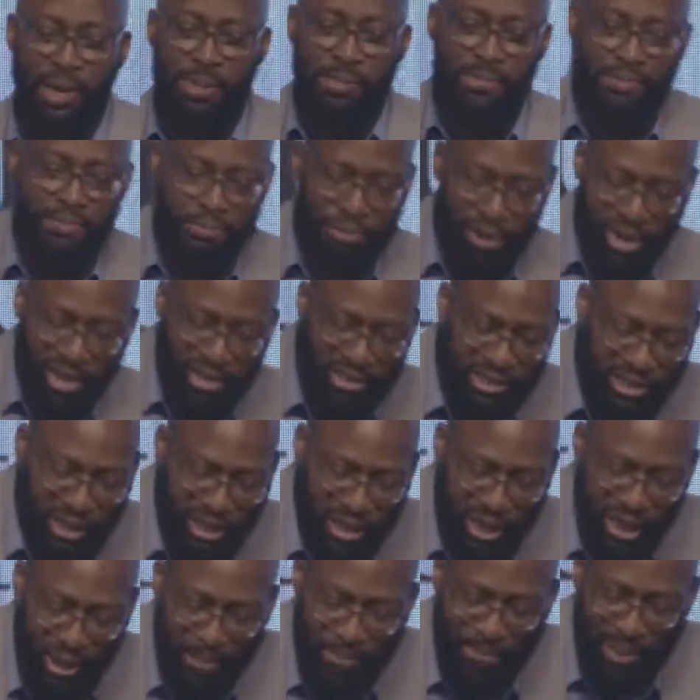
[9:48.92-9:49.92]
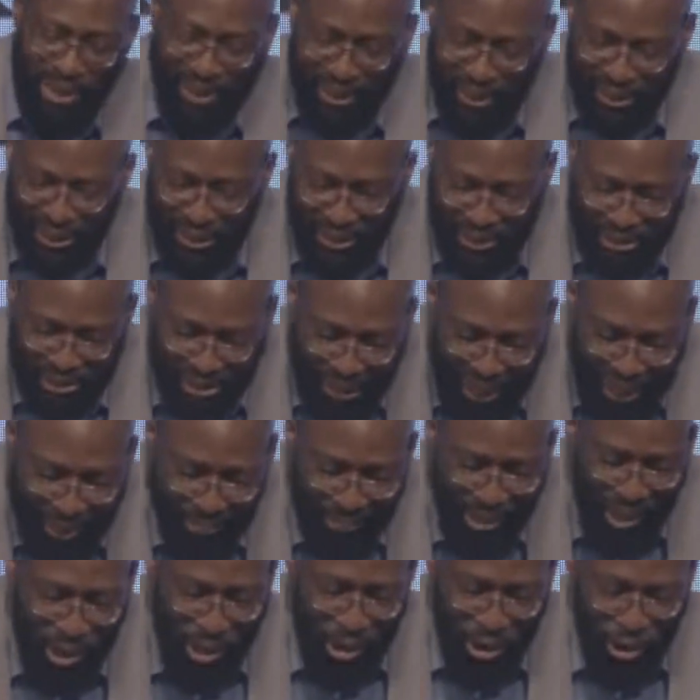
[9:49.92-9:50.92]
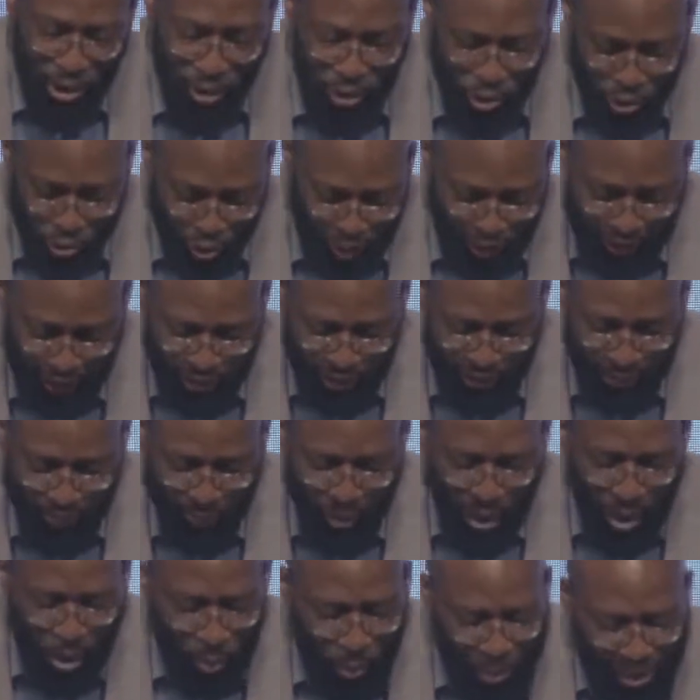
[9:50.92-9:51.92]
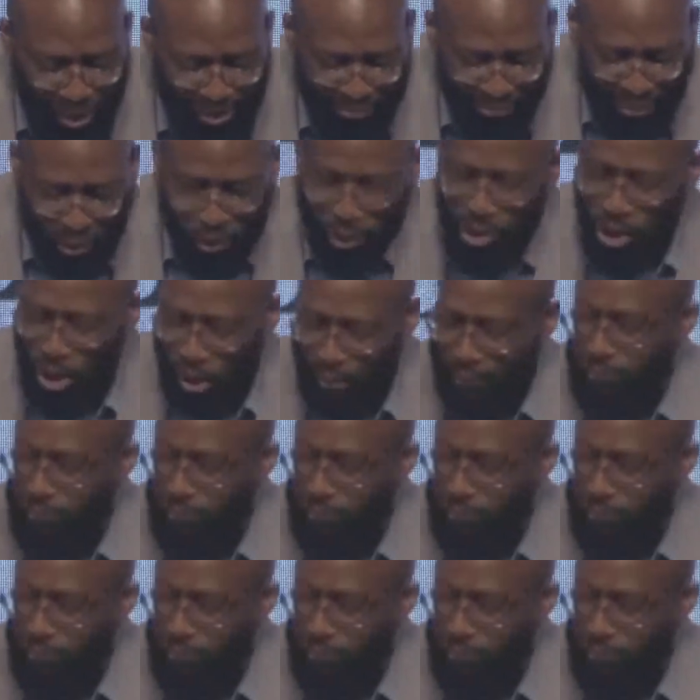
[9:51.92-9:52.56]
praising him, making his name great. Whenever you come